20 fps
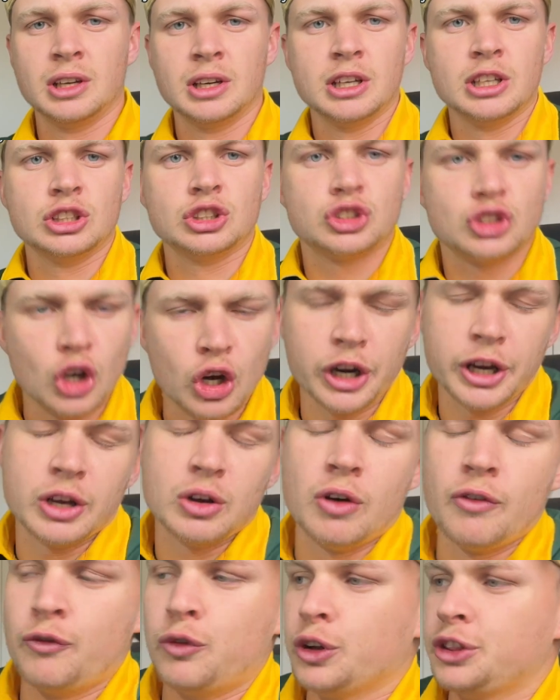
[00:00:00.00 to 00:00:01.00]
Starting
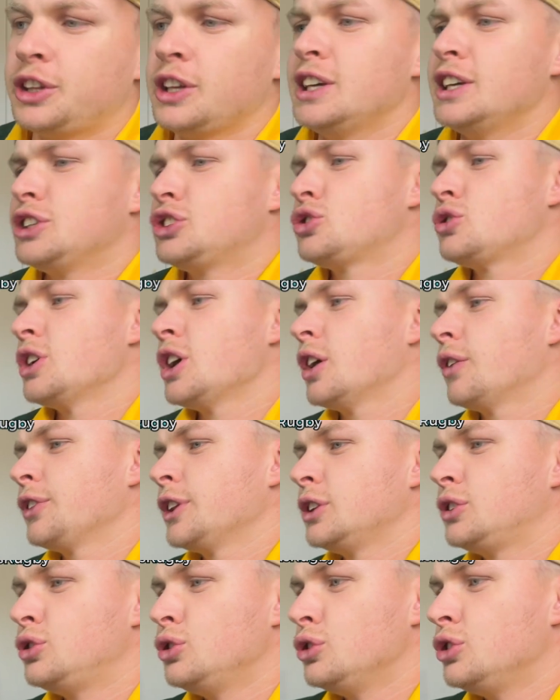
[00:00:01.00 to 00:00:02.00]
off with the history of
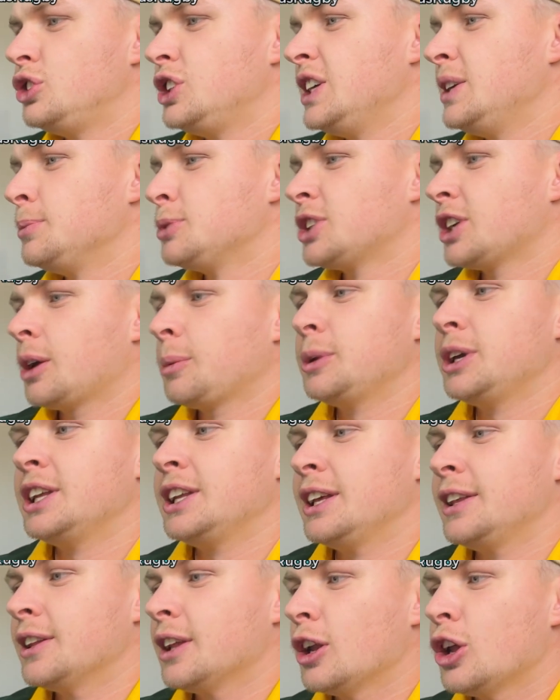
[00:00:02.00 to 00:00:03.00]
the two teams, and I mean
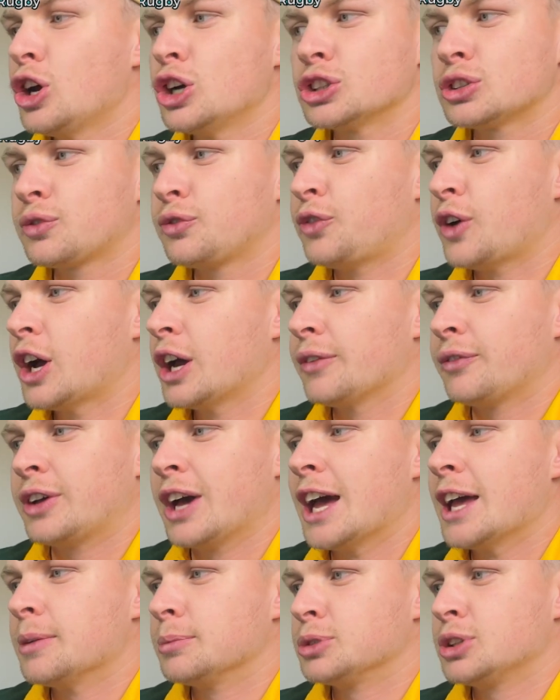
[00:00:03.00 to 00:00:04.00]
in the last five
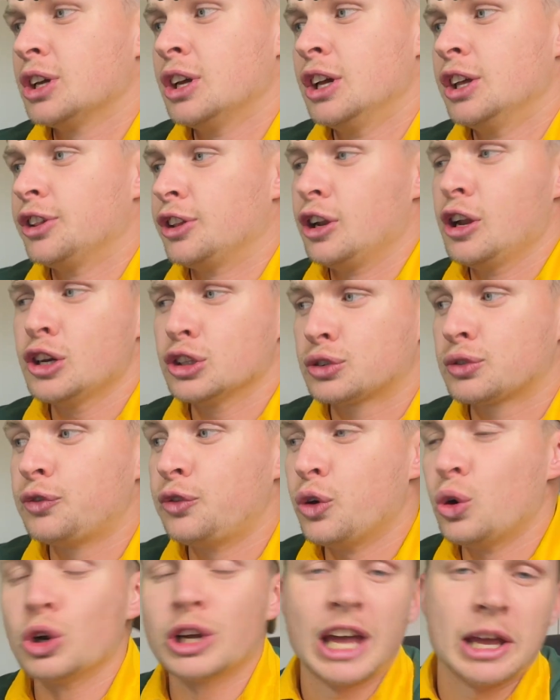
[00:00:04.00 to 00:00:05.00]
games, the last
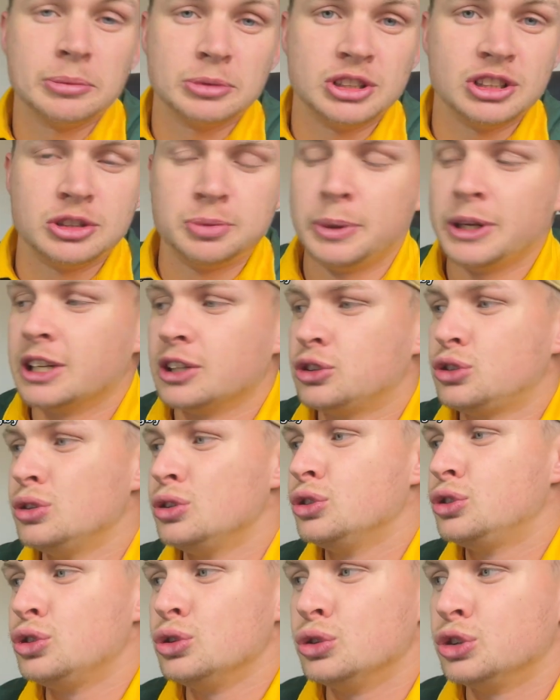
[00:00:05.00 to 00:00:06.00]
four games, it's been a
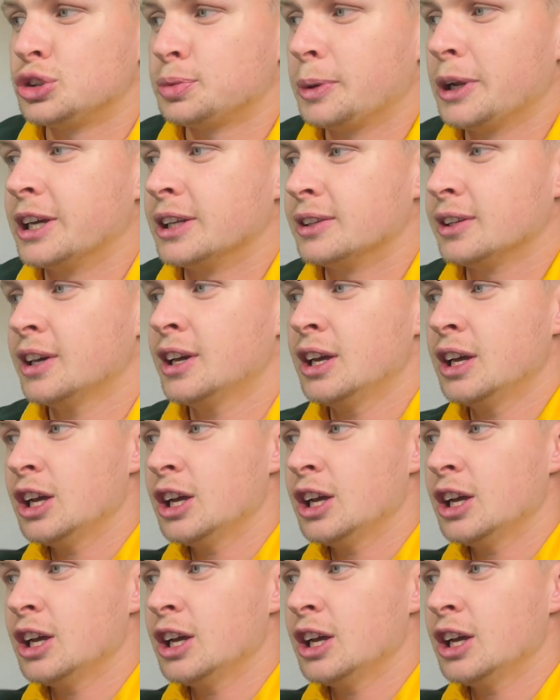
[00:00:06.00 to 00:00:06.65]
2-2 split.